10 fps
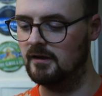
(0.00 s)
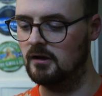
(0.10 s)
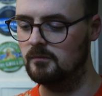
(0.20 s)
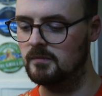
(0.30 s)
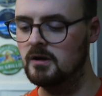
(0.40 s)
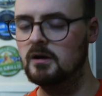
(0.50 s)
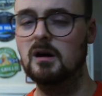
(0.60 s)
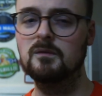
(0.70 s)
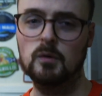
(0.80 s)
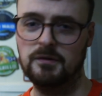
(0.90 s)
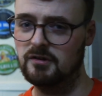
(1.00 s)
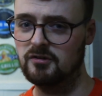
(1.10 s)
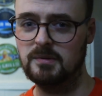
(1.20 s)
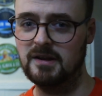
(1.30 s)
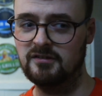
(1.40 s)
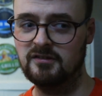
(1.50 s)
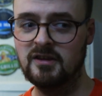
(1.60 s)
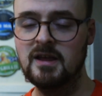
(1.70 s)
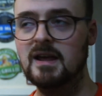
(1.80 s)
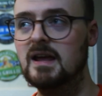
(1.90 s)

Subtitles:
Avoid those places.